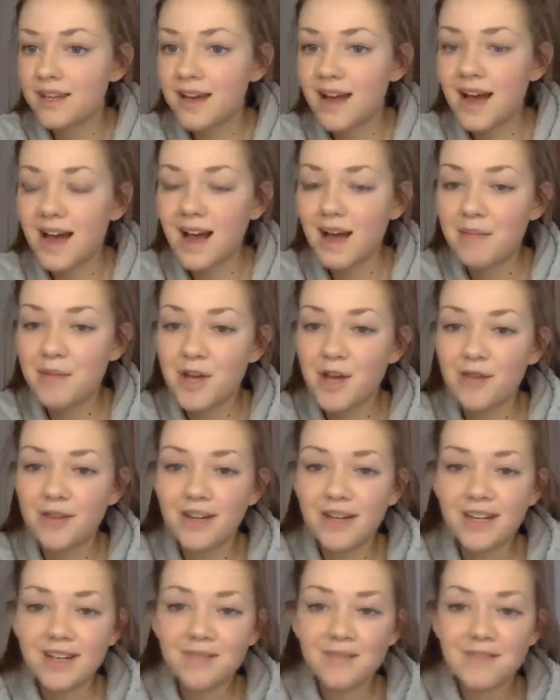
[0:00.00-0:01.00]
Hi
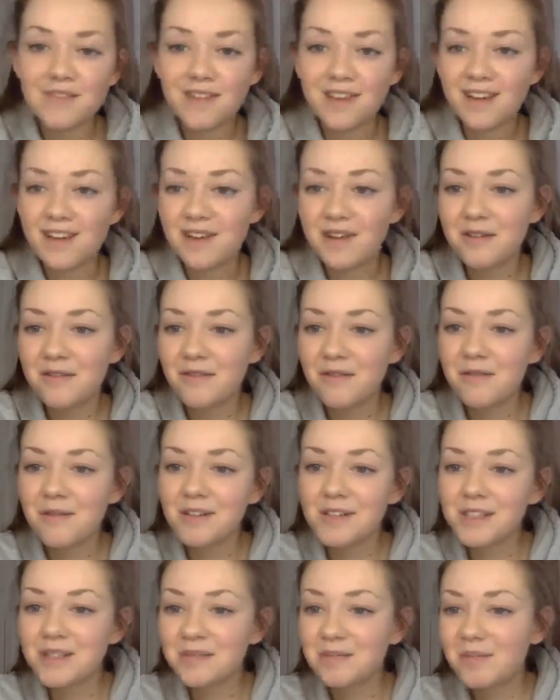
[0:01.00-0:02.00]
Mary, thank you for
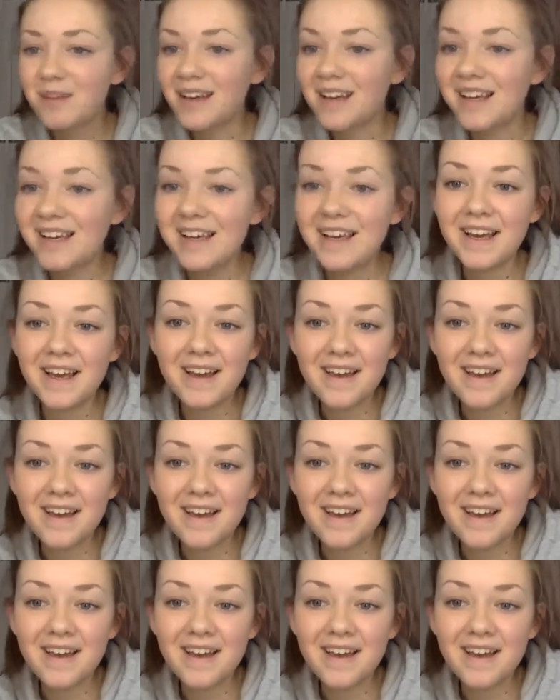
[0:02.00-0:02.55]
watching me.